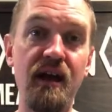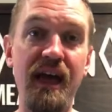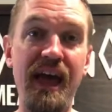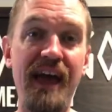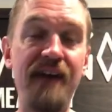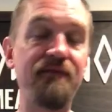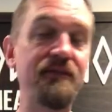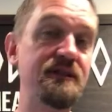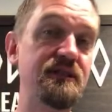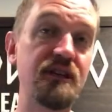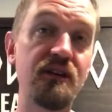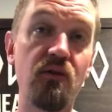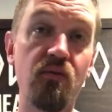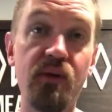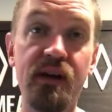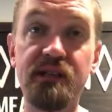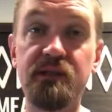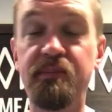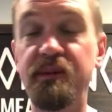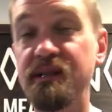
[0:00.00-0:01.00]
Every single
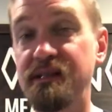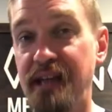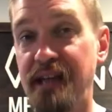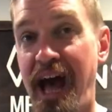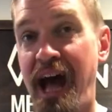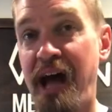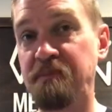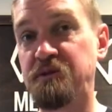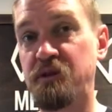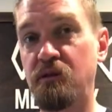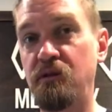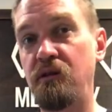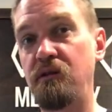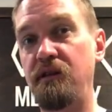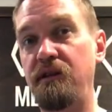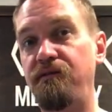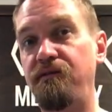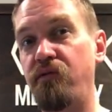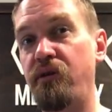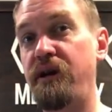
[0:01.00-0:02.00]
recipe is
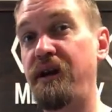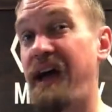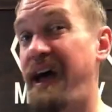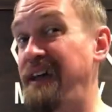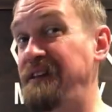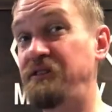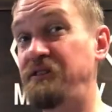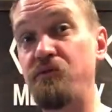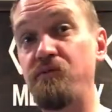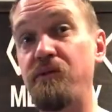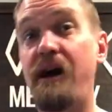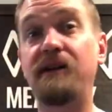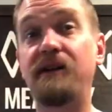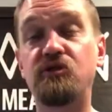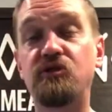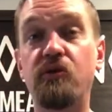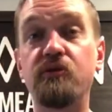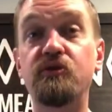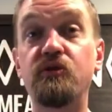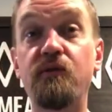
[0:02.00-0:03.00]
absolutely free. I do not
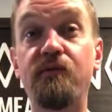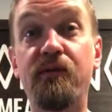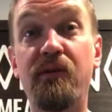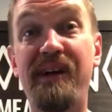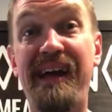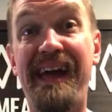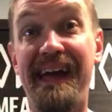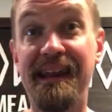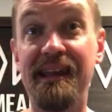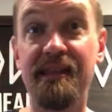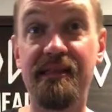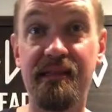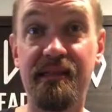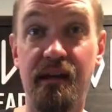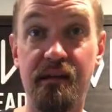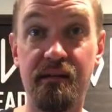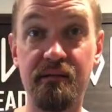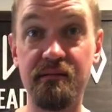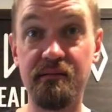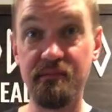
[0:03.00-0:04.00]
charge you for anything.
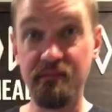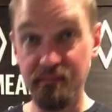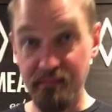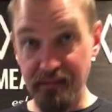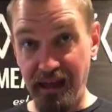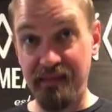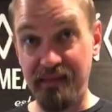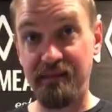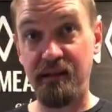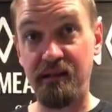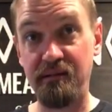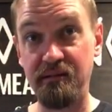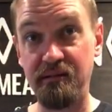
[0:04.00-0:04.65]
Nothing.